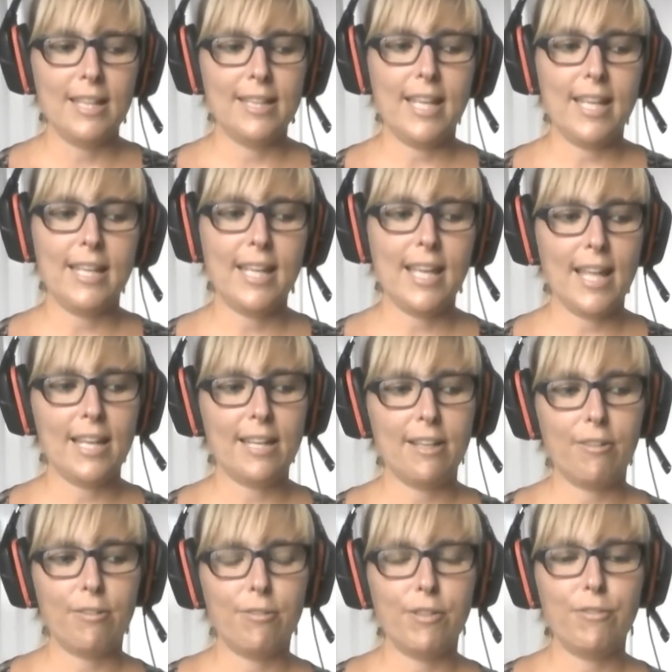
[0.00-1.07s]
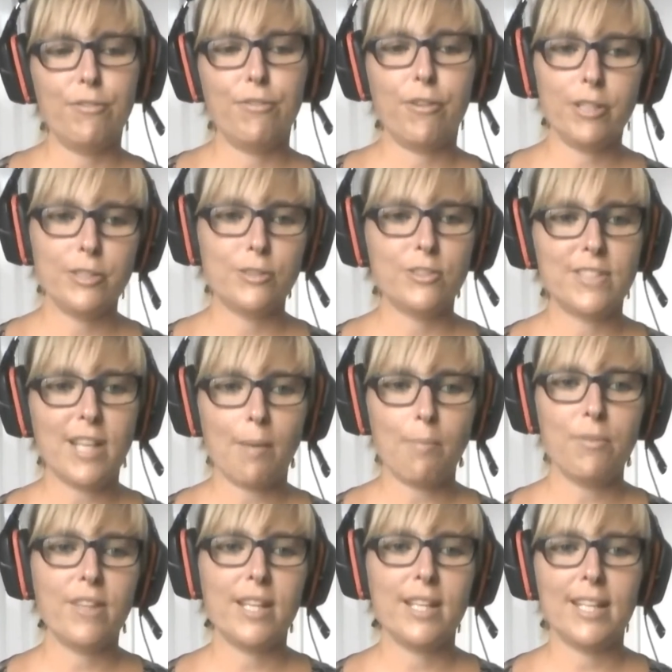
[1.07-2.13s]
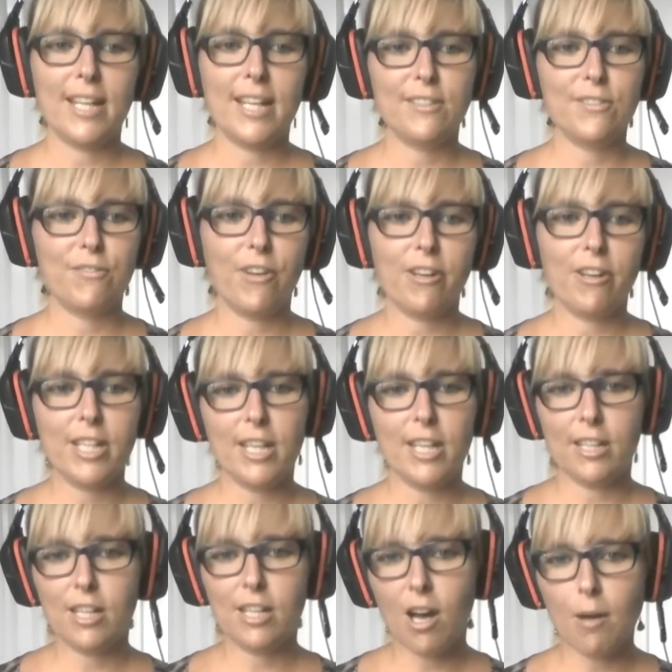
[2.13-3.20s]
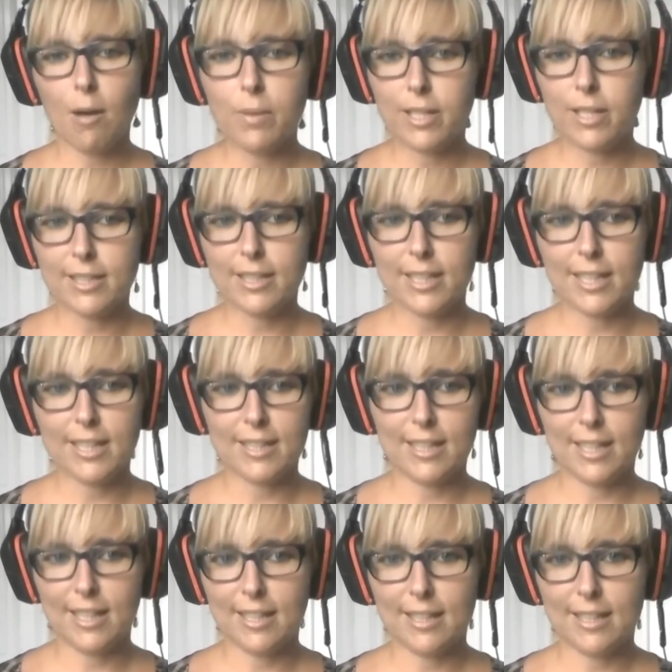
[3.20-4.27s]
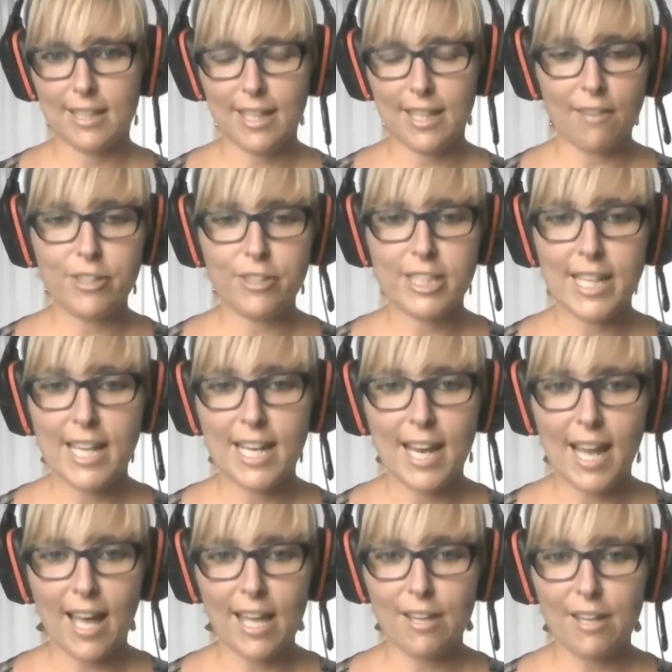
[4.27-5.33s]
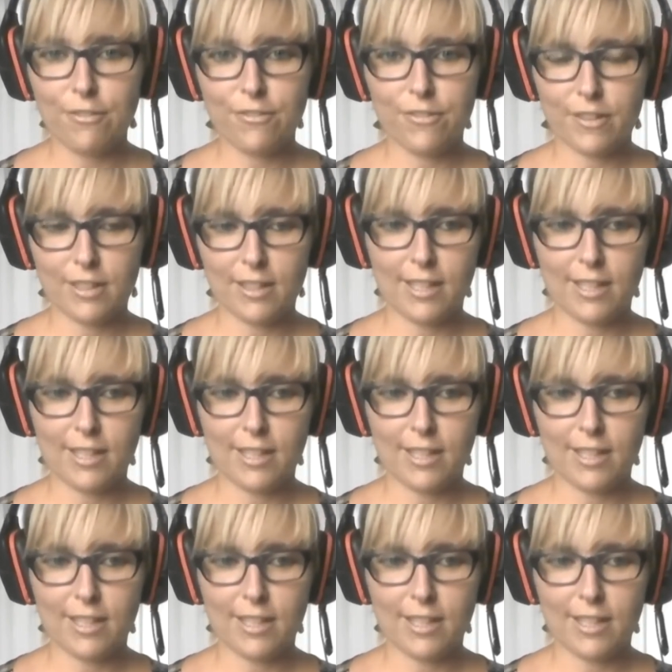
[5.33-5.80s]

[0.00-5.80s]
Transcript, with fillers: they can refer to something that is very common in, in the everyday life,